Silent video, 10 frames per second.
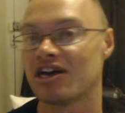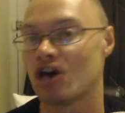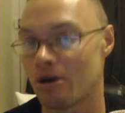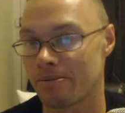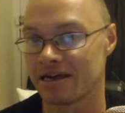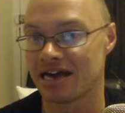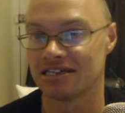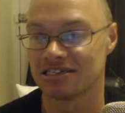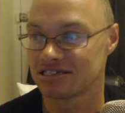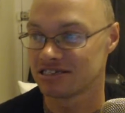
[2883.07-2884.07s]
go up
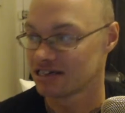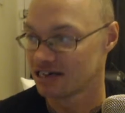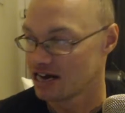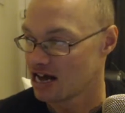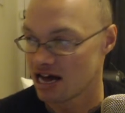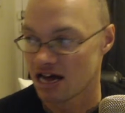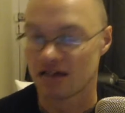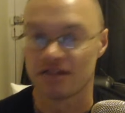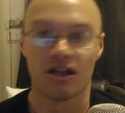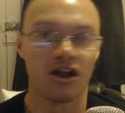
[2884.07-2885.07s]
against
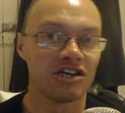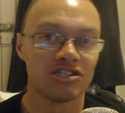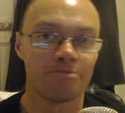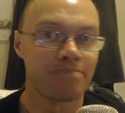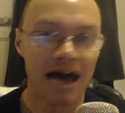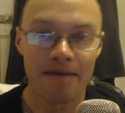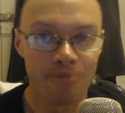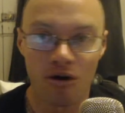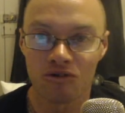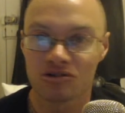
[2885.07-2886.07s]
the likes of Black
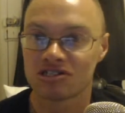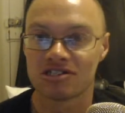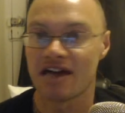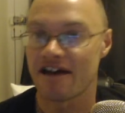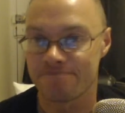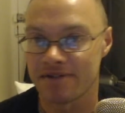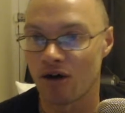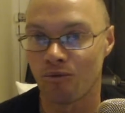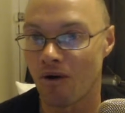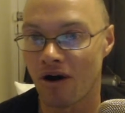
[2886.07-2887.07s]
Box, FPL
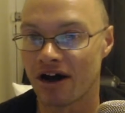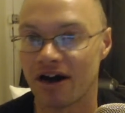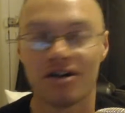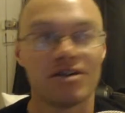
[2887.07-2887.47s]
Wire,